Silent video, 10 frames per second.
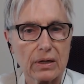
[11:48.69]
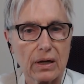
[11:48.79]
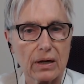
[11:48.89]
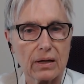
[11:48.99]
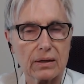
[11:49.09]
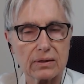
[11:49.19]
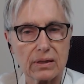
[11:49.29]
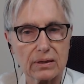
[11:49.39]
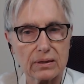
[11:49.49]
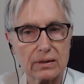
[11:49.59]

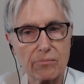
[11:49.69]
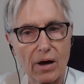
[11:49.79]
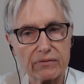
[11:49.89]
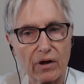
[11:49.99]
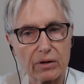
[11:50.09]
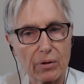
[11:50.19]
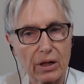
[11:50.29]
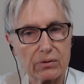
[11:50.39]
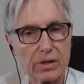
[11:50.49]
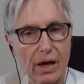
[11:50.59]
the modified
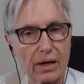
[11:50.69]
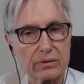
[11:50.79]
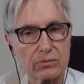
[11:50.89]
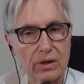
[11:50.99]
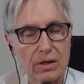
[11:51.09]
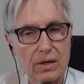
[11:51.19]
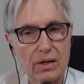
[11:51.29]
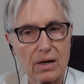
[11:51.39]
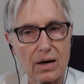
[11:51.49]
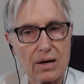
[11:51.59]
paleo diet,
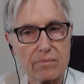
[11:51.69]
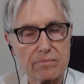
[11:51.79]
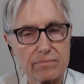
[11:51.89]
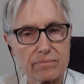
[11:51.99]
um,